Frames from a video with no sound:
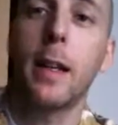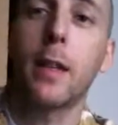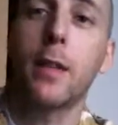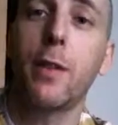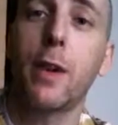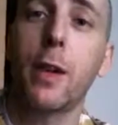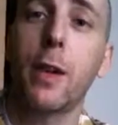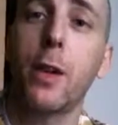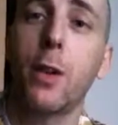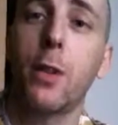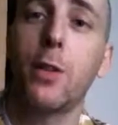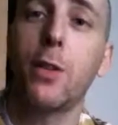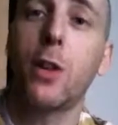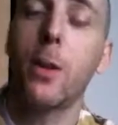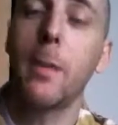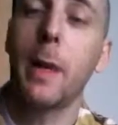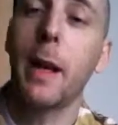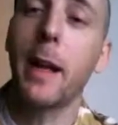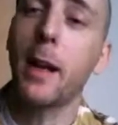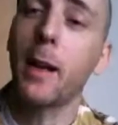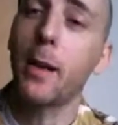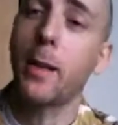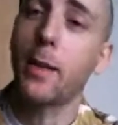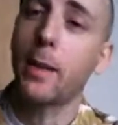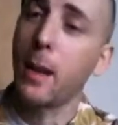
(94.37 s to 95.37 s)
I'm going to
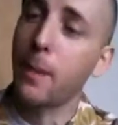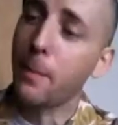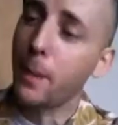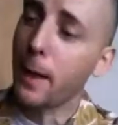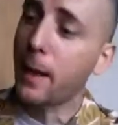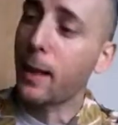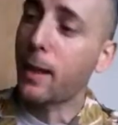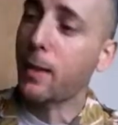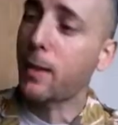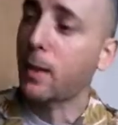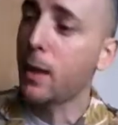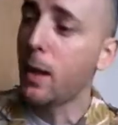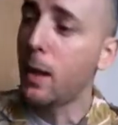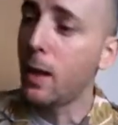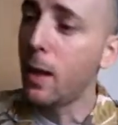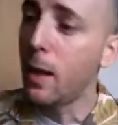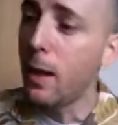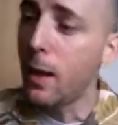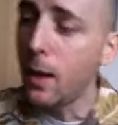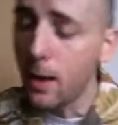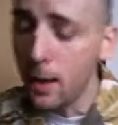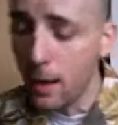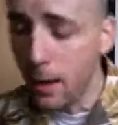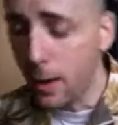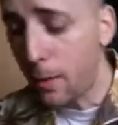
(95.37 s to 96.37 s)
go quickly over the
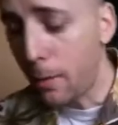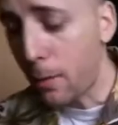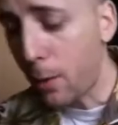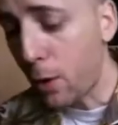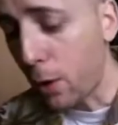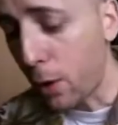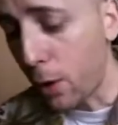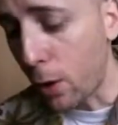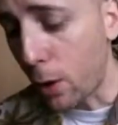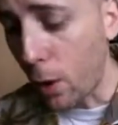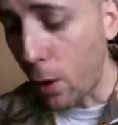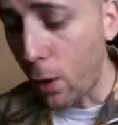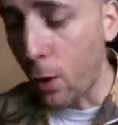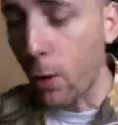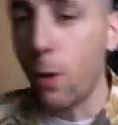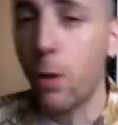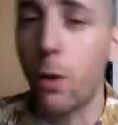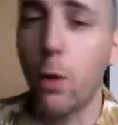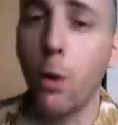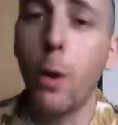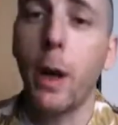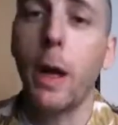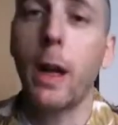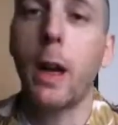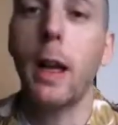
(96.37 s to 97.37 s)
game. So
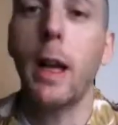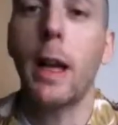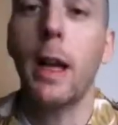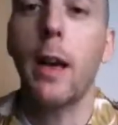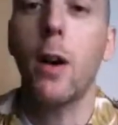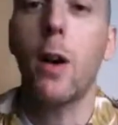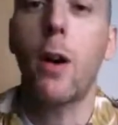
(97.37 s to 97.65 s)
let's start.